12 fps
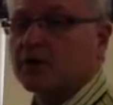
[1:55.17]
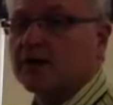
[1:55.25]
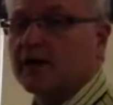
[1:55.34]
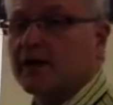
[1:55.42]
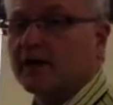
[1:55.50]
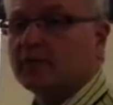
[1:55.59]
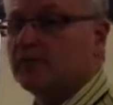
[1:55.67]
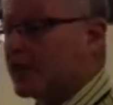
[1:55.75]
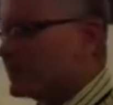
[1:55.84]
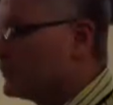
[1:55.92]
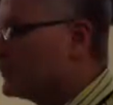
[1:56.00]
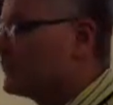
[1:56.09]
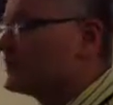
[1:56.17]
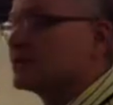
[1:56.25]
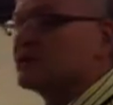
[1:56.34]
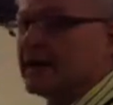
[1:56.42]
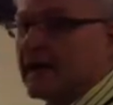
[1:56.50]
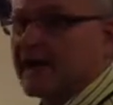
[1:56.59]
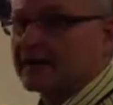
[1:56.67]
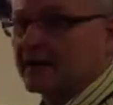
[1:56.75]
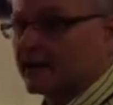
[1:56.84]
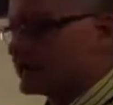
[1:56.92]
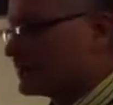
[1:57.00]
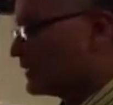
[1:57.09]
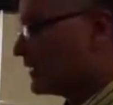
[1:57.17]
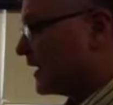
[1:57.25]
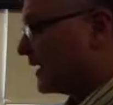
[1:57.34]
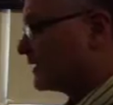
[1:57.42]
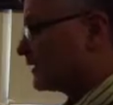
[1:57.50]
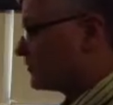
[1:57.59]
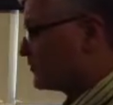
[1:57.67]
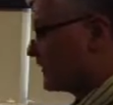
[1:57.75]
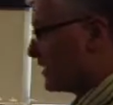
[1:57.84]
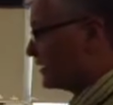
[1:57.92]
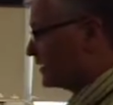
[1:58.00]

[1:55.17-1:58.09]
Now, by moving the magnet, I can create